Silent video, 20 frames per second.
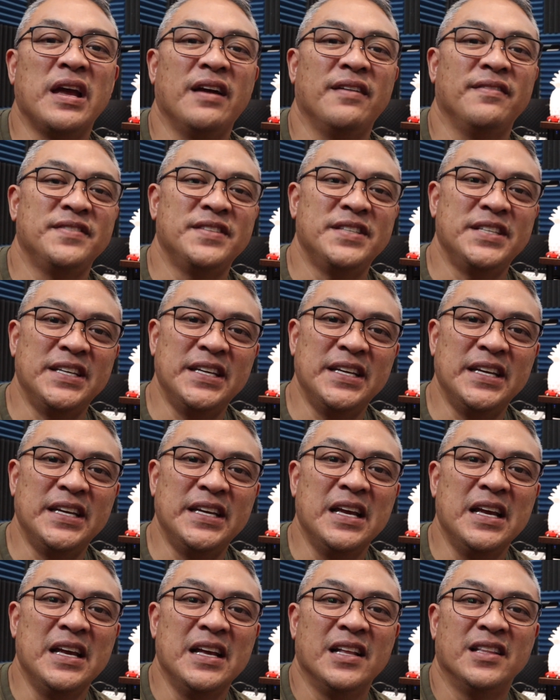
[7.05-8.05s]

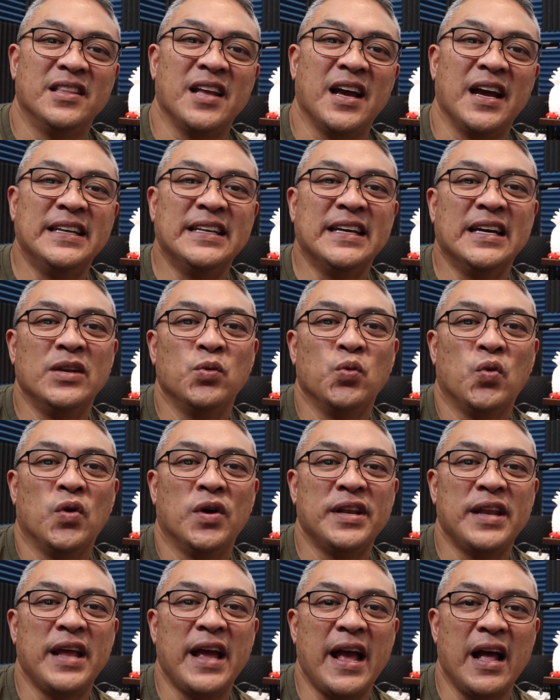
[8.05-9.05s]

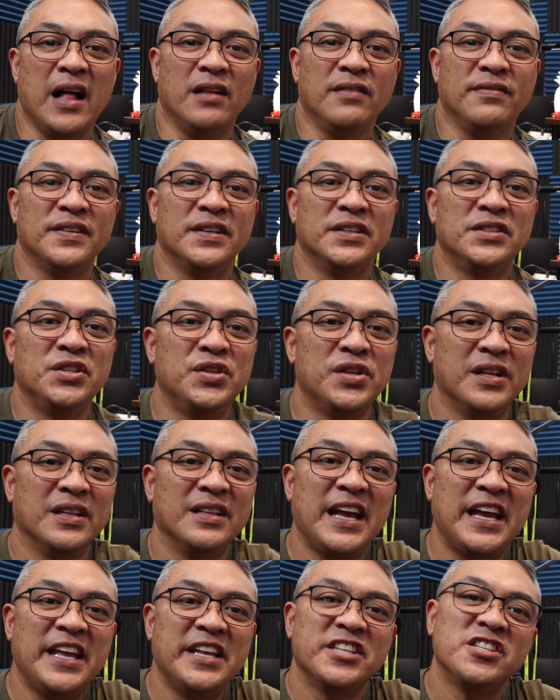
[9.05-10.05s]
FT991 Alpha to the
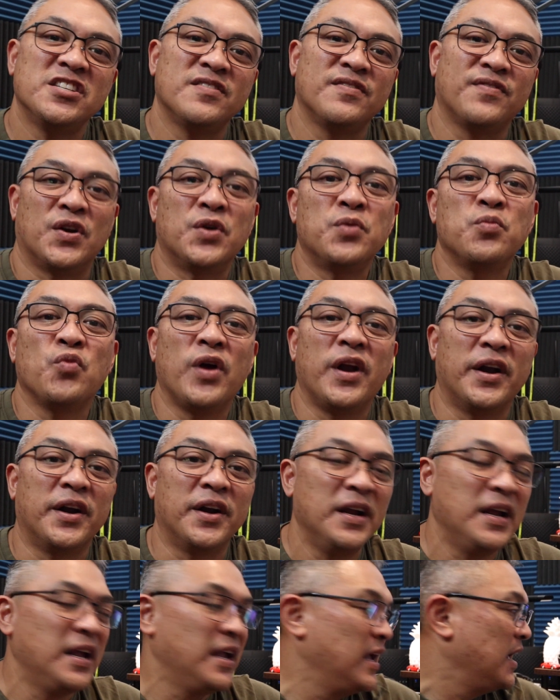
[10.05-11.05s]
latest
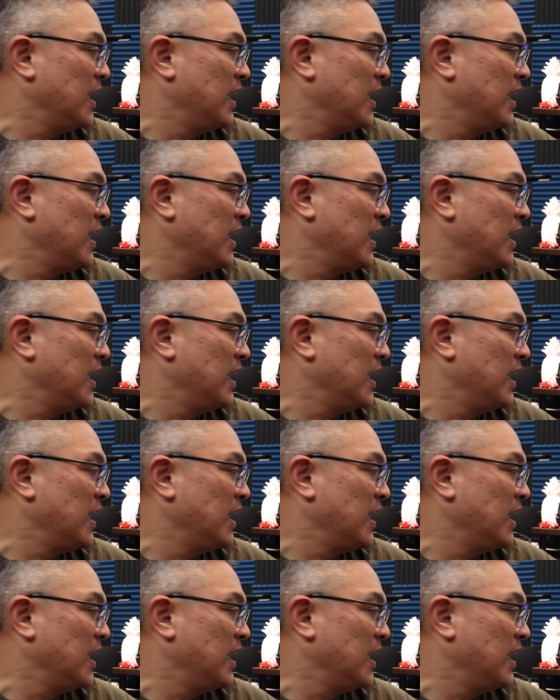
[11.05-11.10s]
firmware